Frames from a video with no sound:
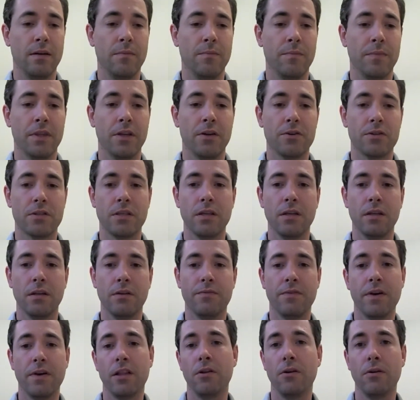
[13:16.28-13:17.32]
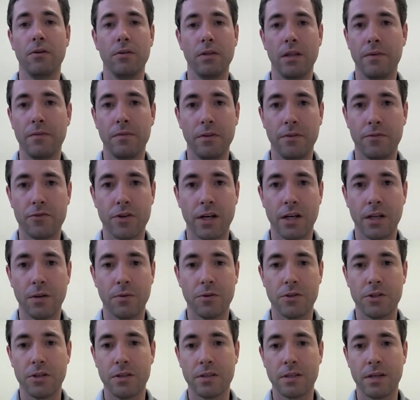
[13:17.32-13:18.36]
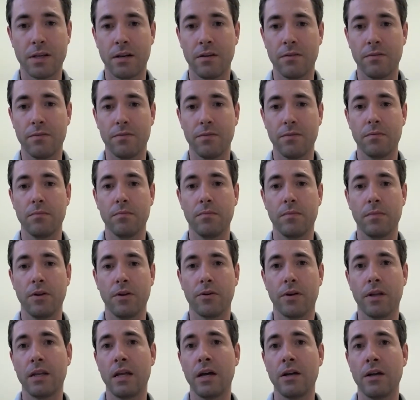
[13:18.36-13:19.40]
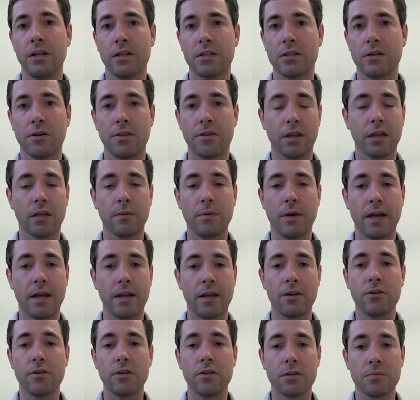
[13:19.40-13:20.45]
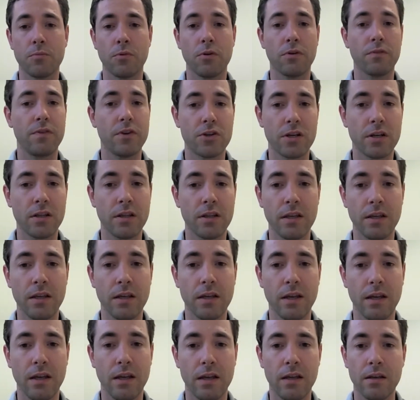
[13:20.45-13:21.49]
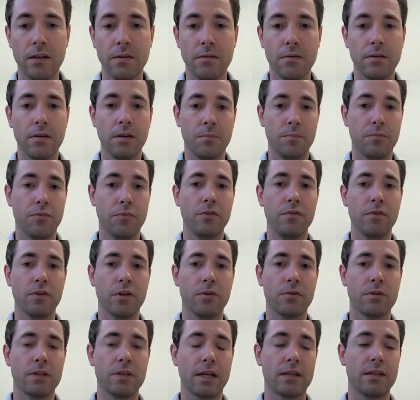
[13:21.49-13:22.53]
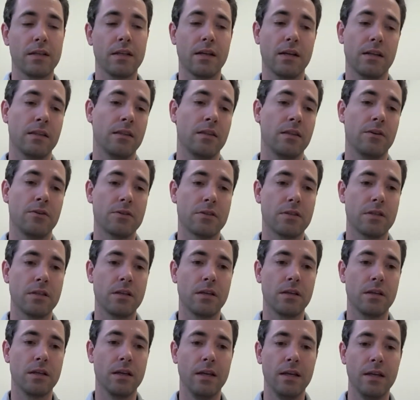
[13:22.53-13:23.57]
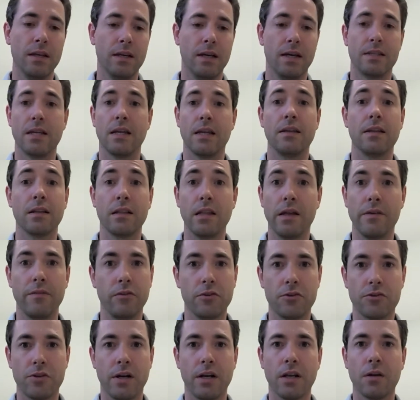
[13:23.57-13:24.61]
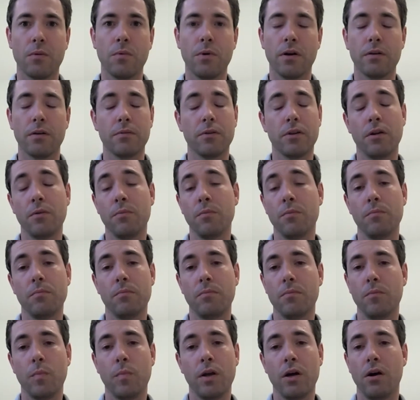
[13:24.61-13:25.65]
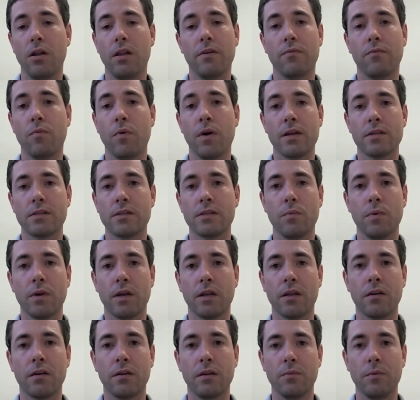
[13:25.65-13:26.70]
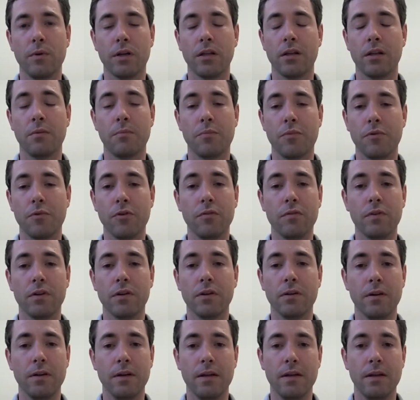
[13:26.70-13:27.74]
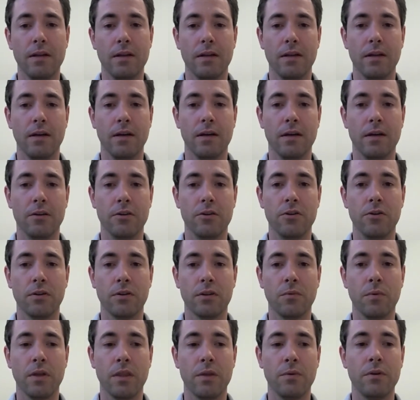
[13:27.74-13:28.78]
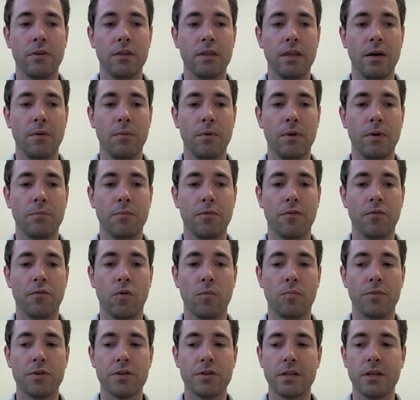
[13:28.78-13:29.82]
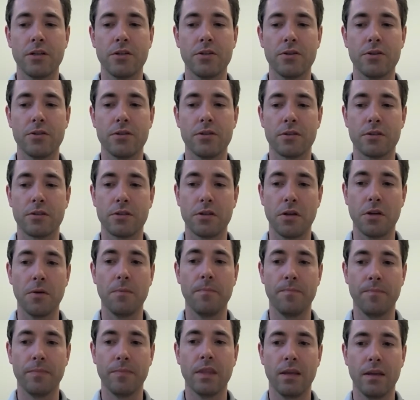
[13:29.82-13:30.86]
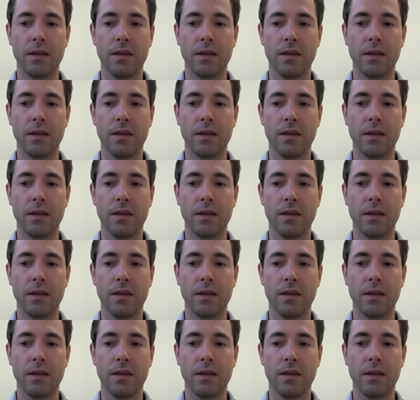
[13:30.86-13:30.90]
There's the fellow level of training, which is kind of, okay, now I need to start thinking about how to do this more efficiently and improving your technique. And then there's the attending level training, where we all have ways that we can improve and doing the way that we perform procedures. And so,